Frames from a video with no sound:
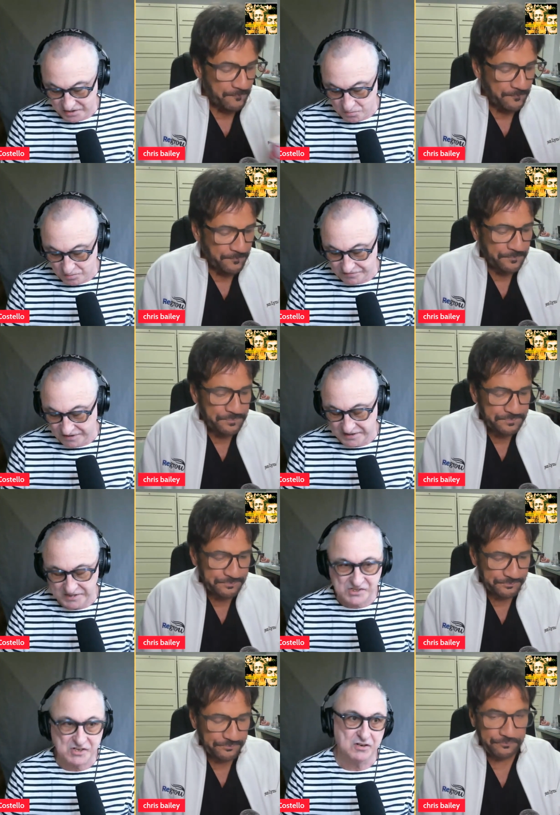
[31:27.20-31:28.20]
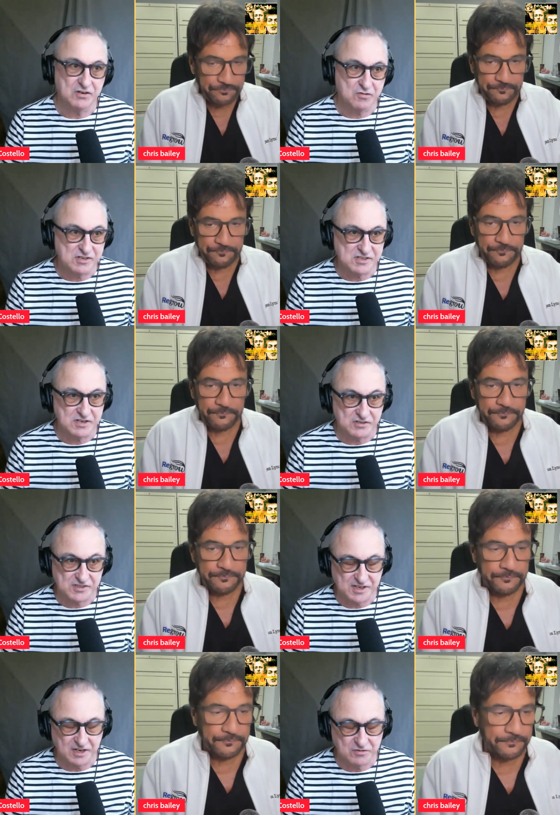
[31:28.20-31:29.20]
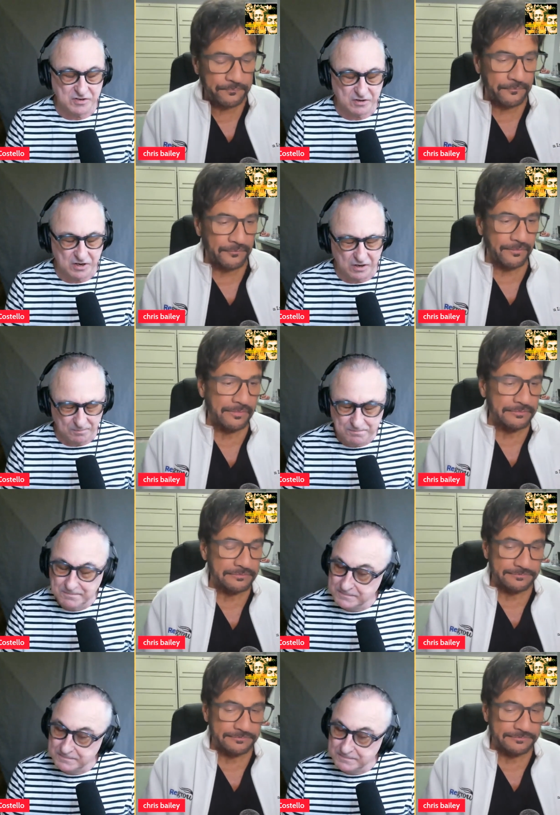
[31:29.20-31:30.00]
Speaker 1: you will find us on chrisandcostello.com,